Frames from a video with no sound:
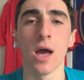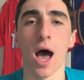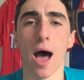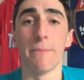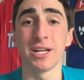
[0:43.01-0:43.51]

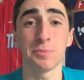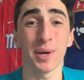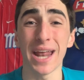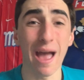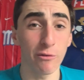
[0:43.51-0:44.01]
Uh, but he's
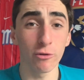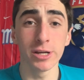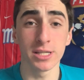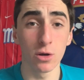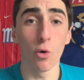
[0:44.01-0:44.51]
played every
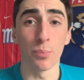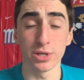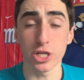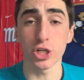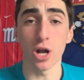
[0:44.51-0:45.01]
single position